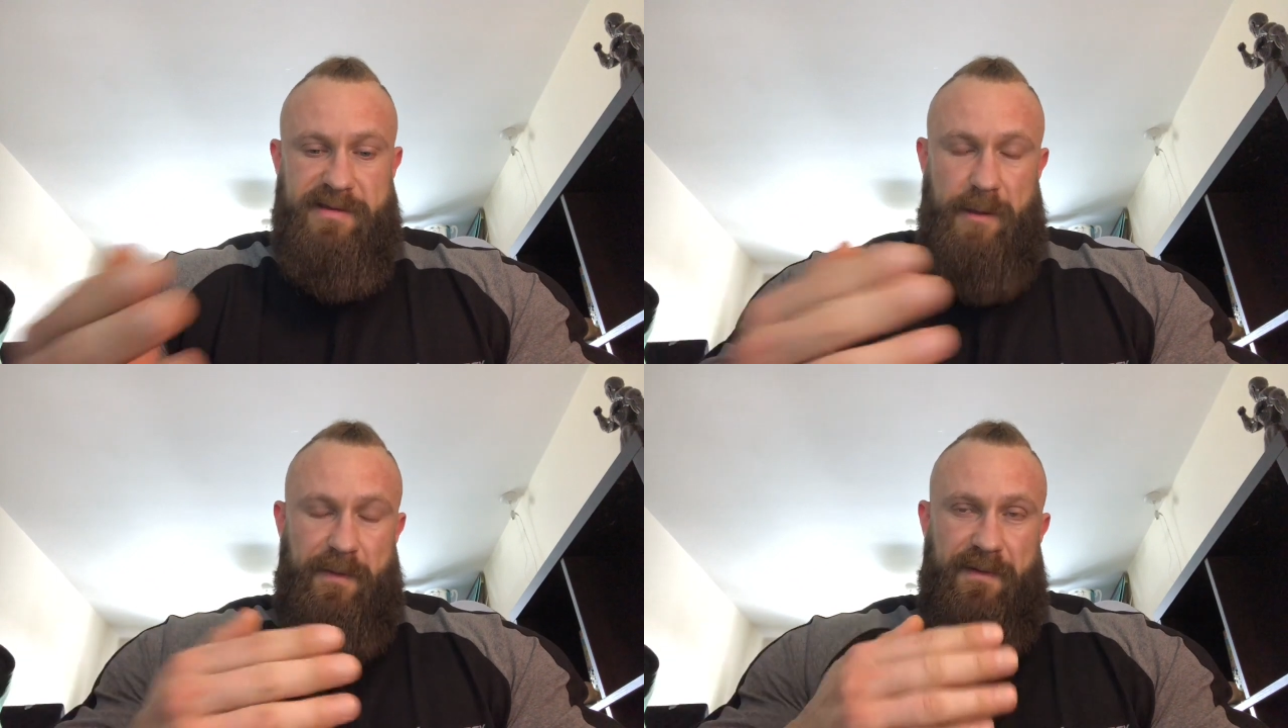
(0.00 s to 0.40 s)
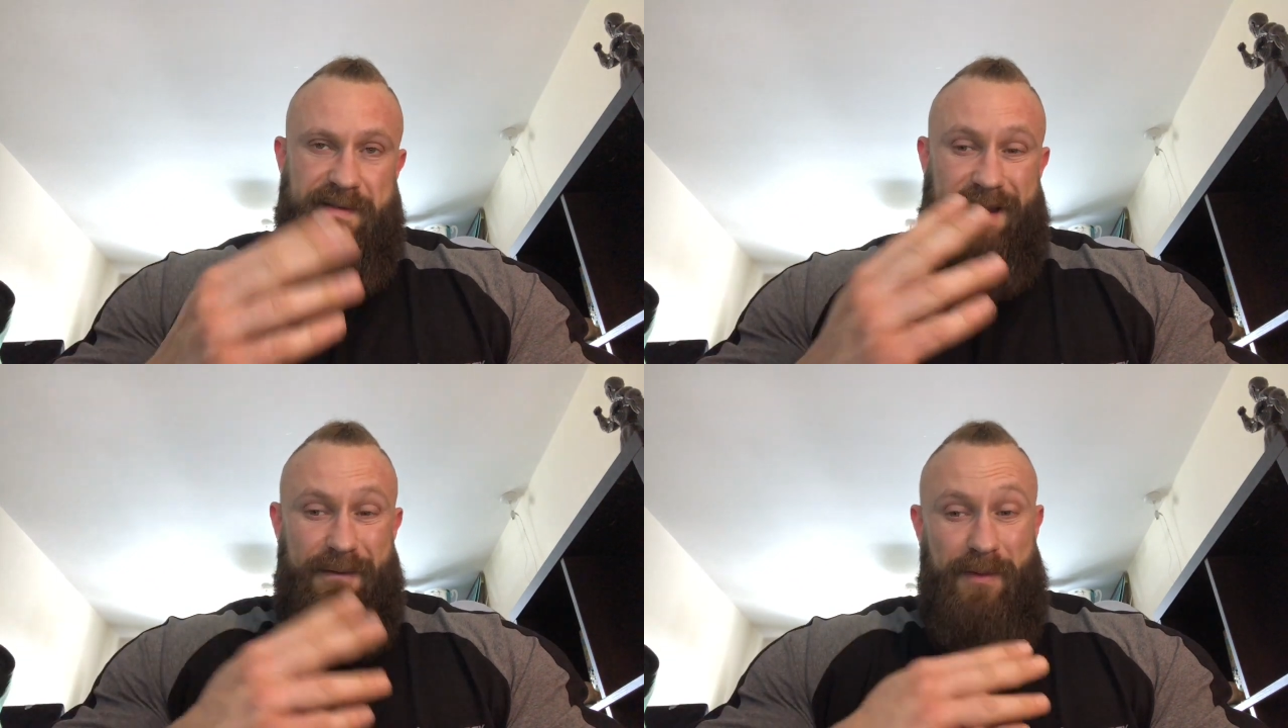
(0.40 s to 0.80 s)
so
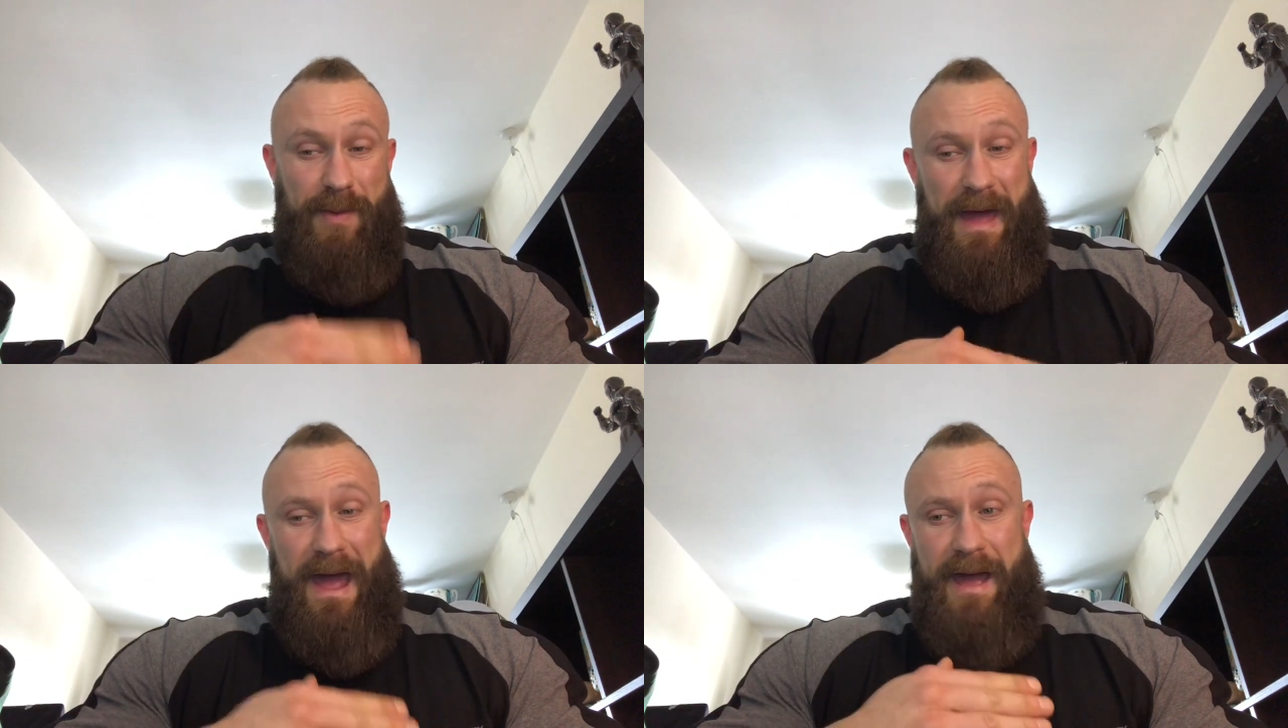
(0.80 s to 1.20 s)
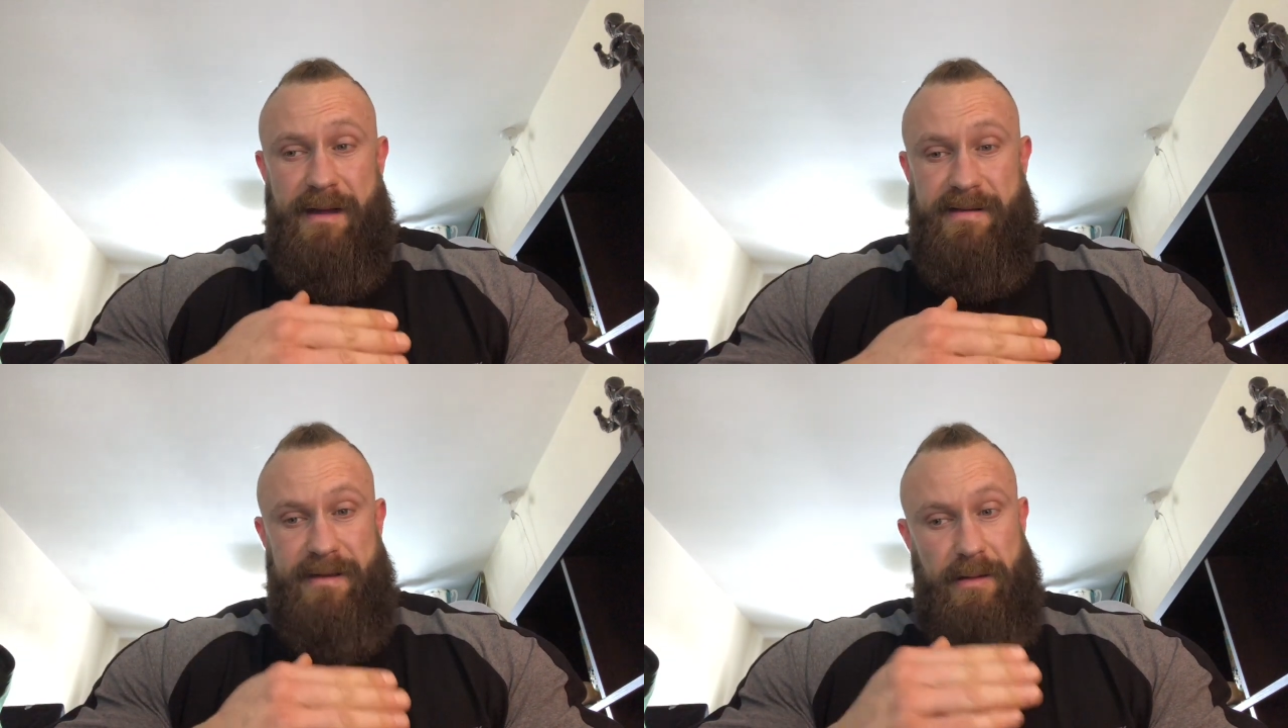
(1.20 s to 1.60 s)
from
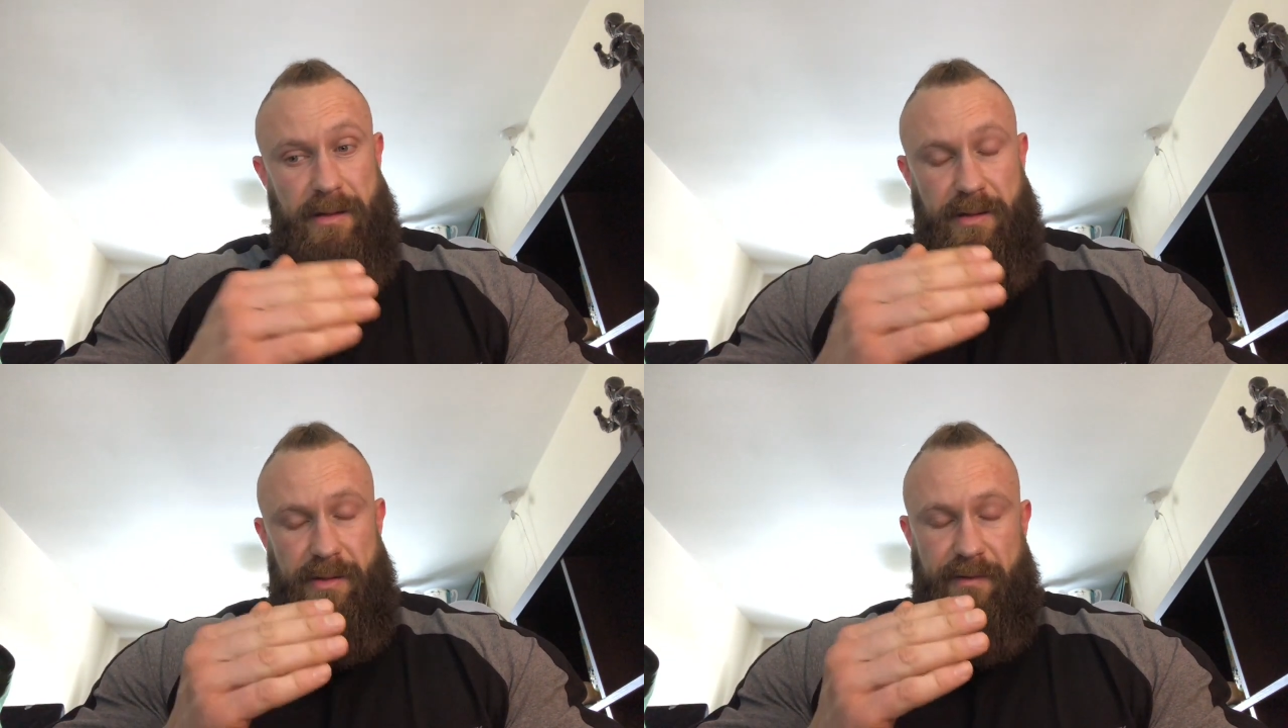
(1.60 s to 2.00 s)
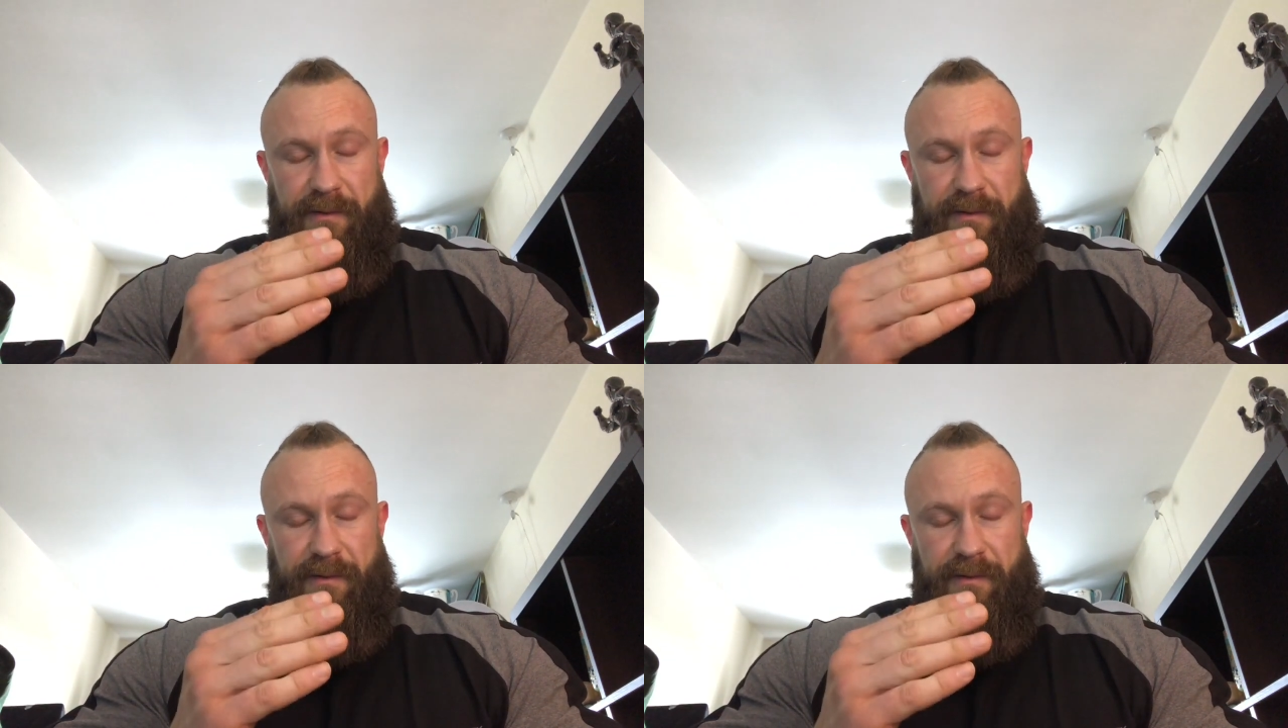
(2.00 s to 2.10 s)
there till